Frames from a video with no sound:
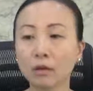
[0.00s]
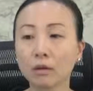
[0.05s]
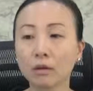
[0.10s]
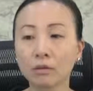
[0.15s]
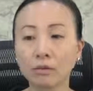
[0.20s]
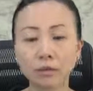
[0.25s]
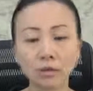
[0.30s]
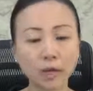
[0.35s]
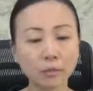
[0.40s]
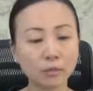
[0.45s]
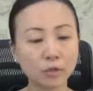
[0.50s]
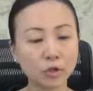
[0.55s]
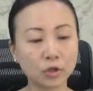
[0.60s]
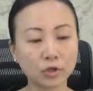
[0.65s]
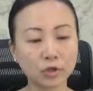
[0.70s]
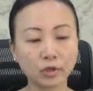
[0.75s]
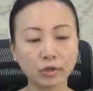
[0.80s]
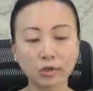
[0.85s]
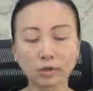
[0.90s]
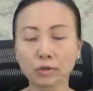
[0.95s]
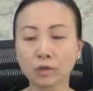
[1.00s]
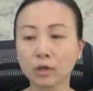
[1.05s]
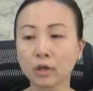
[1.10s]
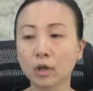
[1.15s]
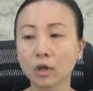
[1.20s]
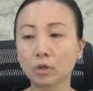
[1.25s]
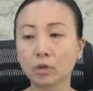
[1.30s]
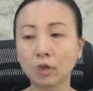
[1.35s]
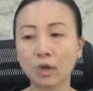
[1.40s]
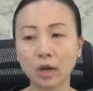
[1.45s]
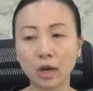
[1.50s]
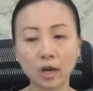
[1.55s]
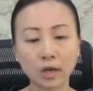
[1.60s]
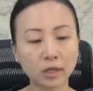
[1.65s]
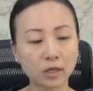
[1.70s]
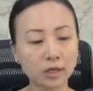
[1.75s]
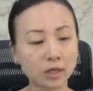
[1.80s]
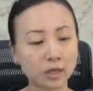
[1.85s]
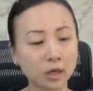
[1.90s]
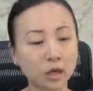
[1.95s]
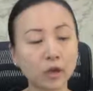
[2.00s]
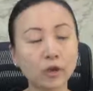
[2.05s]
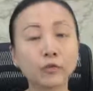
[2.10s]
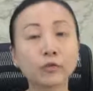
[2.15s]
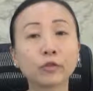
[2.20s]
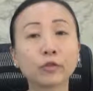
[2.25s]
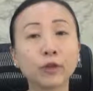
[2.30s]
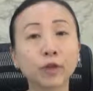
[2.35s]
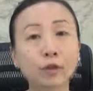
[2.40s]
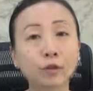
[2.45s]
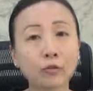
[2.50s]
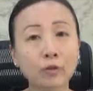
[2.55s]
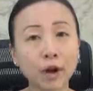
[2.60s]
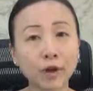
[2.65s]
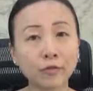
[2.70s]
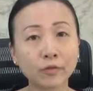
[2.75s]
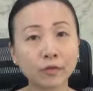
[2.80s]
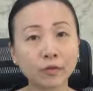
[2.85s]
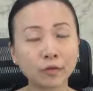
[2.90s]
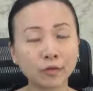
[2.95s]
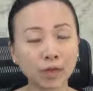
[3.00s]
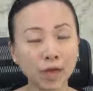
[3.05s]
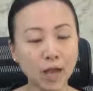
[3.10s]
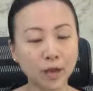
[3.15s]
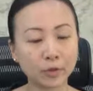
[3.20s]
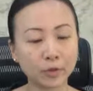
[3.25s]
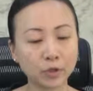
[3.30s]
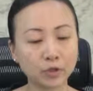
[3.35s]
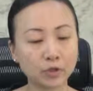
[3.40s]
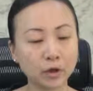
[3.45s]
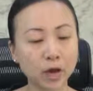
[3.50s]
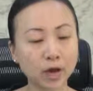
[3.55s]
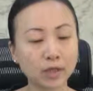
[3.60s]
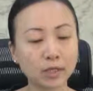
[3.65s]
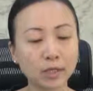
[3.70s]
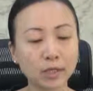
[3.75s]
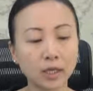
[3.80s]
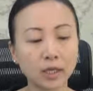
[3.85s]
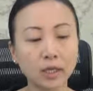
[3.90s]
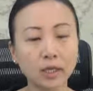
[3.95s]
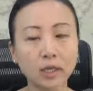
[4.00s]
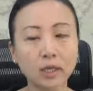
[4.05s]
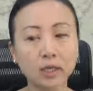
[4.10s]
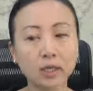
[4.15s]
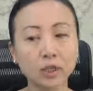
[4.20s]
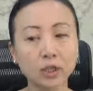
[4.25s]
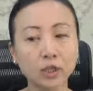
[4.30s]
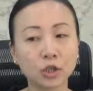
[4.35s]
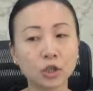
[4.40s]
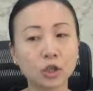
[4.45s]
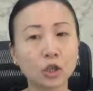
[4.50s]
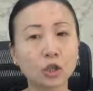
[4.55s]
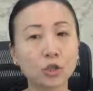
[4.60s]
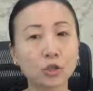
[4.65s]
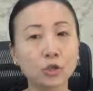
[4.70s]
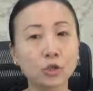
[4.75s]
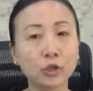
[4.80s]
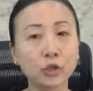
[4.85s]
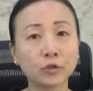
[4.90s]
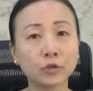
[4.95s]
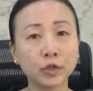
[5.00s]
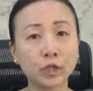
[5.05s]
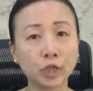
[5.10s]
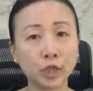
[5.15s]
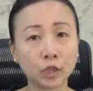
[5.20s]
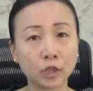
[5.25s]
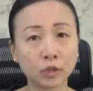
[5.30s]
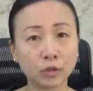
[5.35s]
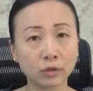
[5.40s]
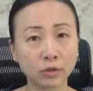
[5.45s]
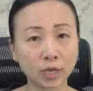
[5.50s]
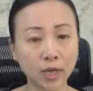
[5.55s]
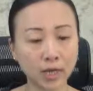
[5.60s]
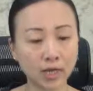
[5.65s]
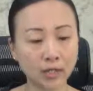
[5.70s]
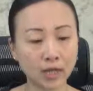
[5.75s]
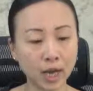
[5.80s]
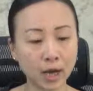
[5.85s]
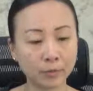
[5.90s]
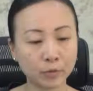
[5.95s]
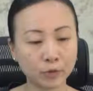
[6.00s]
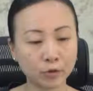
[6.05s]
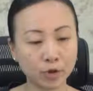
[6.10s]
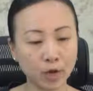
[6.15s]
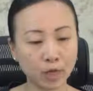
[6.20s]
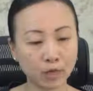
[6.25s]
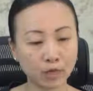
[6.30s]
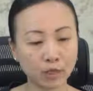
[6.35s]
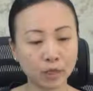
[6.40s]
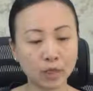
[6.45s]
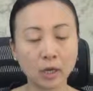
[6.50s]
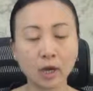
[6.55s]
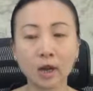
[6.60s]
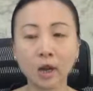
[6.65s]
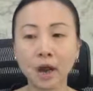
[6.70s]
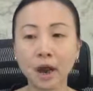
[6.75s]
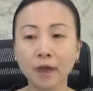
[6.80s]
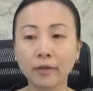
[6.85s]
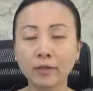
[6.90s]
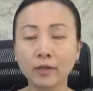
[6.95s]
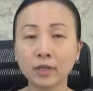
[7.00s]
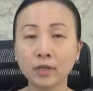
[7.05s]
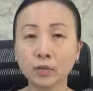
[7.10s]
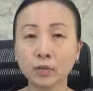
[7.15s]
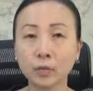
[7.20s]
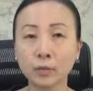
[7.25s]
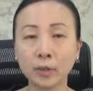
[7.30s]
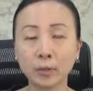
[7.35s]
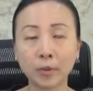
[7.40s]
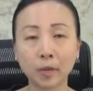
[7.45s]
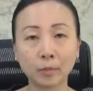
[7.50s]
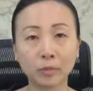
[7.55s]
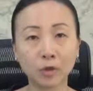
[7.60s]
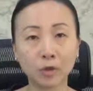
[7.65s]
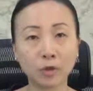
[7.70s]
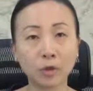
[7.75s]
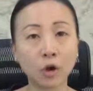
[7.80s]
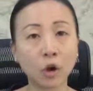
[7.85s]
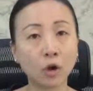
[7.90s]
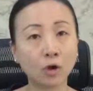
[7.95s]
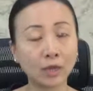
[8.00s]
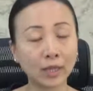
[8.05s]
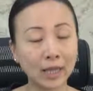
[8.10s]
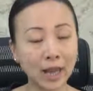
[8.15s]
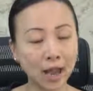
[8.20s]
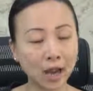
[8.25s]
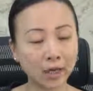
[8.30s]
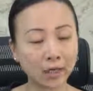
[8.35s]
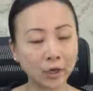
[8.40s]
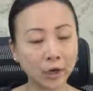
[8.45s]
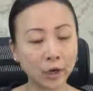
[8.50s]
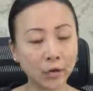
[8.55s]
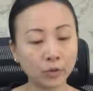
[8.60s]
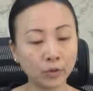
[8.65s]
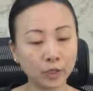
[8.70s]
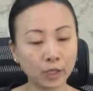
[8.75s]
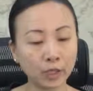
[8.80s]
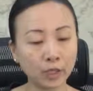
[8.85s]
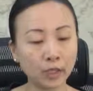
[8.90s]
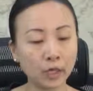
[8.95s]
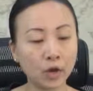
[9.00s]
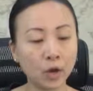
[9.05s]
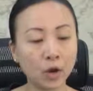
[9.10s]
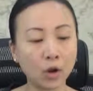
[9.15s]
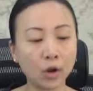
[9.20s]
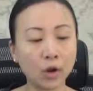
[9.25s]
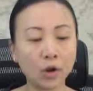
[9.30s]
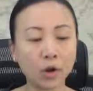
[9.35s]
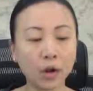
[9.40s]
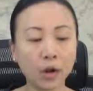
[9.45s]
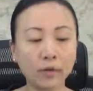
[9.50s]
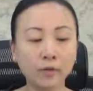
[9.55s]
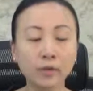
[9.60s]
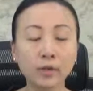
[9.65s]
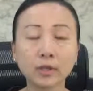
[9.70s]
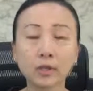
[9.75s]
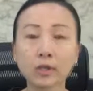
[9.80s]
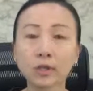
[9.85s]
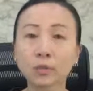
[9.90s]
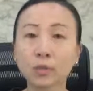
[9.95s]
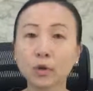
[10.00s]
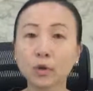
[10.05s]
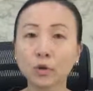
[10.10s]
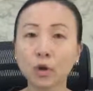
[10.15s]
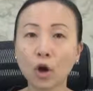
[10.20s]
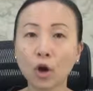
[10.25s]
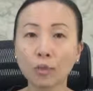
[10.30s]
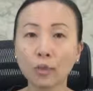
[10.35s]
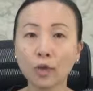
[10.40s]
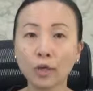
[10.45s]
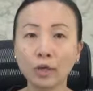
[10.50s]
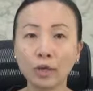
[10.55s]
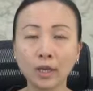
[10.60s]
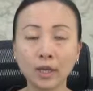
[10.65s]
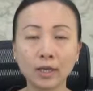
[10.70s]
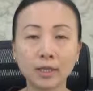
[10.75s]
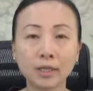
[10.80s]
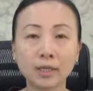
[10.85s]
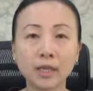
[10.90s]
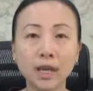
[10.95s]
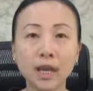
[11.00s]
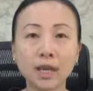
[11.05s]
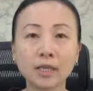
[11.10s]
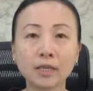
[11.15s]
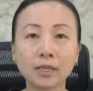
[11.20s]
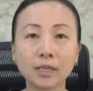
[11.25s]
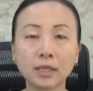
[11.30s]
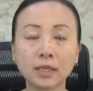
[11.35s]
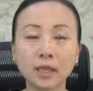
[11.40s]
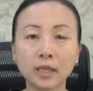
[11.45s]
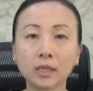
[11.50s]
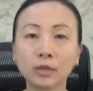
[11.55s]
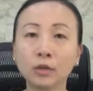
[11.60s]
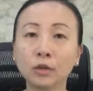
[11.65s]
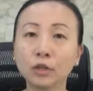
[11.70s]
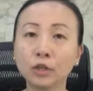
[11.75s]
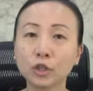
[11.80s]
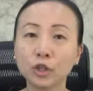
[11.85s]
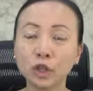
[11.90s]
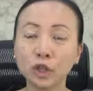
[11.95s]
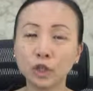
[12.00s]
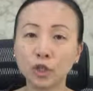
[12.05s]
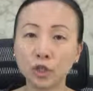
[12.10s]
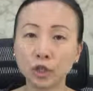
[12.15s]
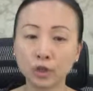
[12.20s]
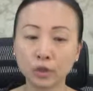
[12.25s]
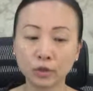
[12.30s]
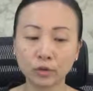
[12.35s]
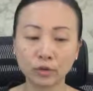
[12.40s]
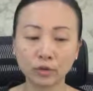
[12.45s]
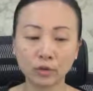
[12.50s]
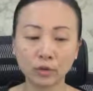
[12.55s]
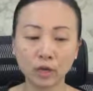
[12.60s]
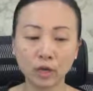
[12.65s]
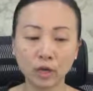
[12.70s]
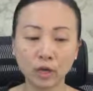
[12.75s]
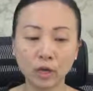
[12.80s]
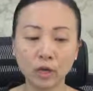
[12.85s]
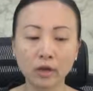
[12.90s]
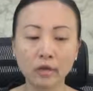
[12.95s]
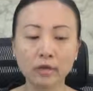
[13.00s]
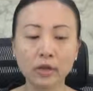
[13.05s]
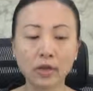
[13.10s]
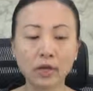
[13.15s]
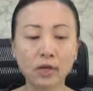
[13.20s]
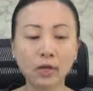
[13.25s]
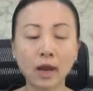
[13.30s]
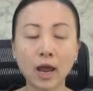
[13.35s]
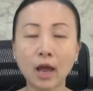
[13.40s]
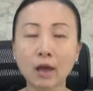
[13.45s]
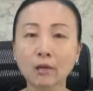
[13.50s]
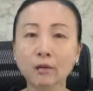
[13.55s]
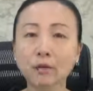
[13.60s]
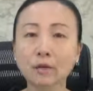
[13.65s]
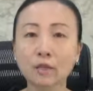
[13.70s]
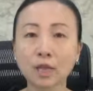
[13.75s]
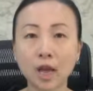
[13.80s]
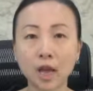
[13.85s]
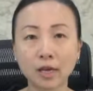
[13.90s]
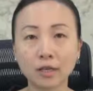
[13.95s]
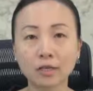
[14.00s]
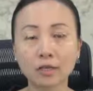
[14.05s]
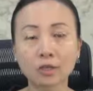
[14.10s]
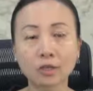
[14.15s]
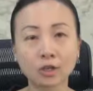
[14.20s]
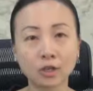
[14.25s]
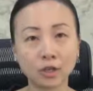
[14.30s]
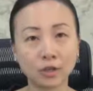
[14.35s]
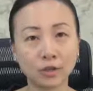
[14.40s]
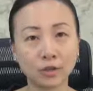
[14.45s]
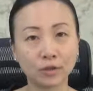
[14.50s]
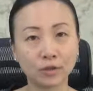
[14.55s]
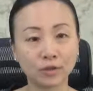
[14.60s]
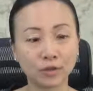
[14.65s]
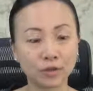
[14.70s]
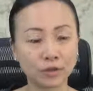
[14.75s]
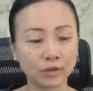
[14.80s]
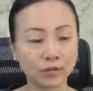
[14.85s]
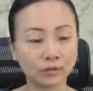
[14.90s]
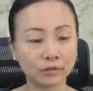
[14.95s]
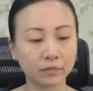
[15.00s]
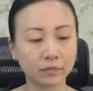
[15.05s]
Some journals will ask for a graphical abstract in addition to the traditional text abstract, and this will be published online only. This is more common in science and technology journals than in health science journals.